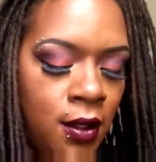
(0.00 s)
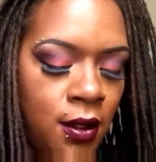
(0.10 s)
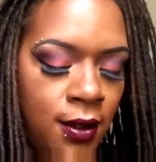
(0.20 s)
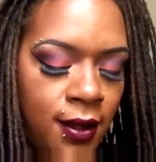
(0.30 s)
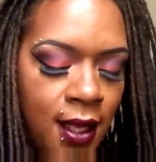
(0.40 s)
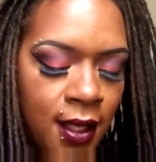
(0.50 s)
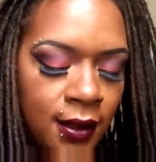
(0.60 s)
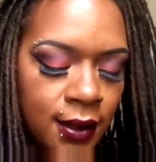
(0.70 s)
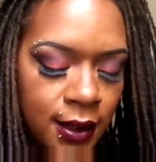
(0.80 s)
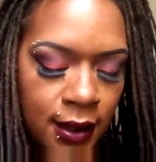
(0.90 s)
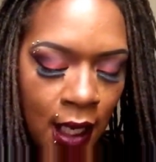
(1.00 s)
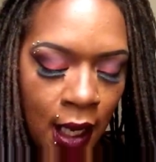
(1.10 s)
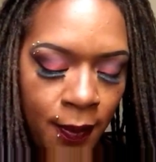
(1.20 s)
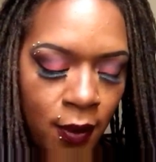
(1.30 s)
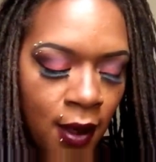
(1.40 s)
And then to
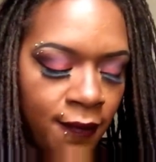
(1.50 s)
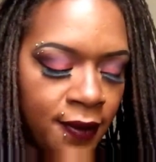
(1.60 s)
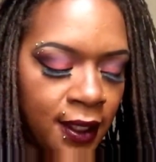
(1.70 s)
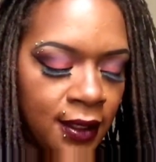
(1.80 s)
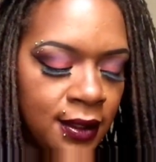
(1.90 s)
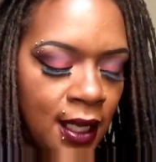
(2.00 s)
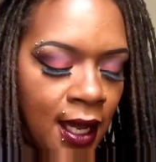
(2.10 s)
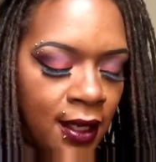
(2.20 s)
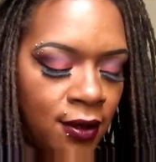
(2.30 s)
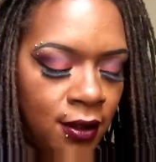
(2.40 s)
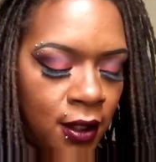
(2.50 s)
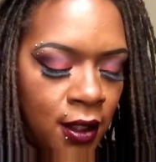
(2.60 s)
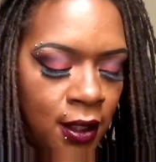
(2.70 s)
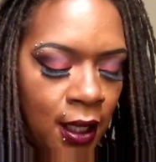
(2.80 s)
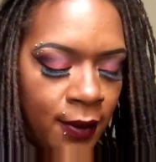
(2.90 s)
top off the entire
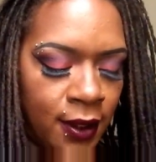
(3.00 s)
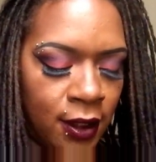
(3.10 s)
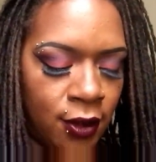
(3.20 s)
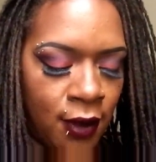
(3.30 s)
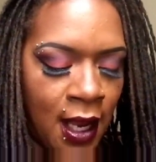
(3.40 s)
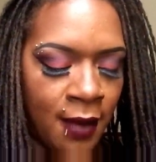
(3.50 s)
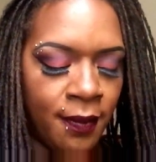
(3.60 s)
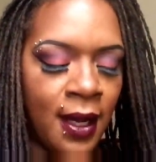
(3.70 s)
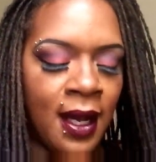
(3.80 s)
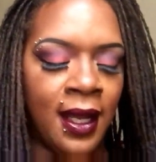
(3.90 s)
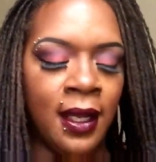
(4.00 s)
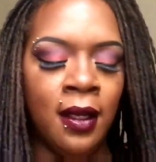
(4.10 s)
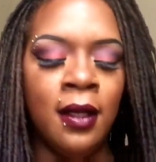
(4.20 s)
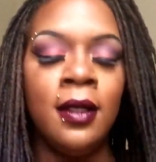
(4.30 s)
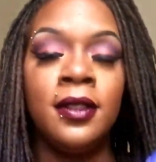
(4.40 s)
look, I'm going to grab my
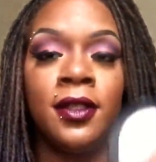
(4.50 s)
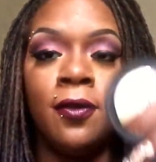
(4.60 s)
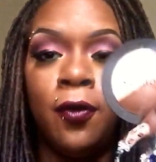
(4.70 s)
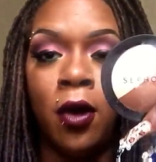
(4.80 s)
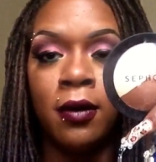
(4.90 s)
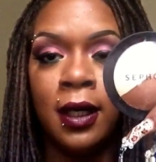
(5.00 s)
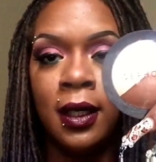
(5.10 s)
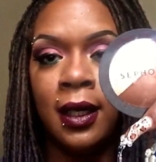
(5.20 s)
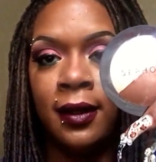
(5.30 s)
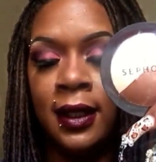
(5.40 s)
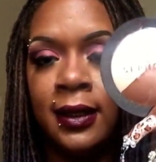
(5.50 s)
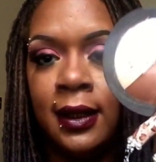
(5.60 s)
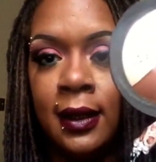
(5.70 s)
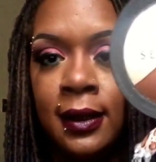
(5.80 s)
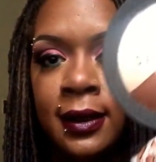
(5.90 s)
Sephora, and this
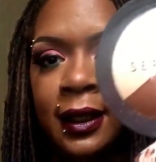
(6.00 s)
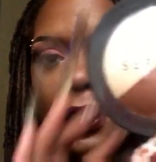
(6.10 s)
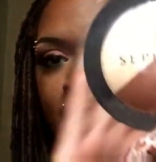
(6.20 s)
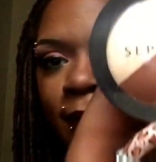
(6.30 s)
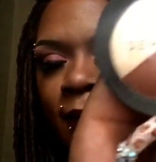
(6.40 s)
is the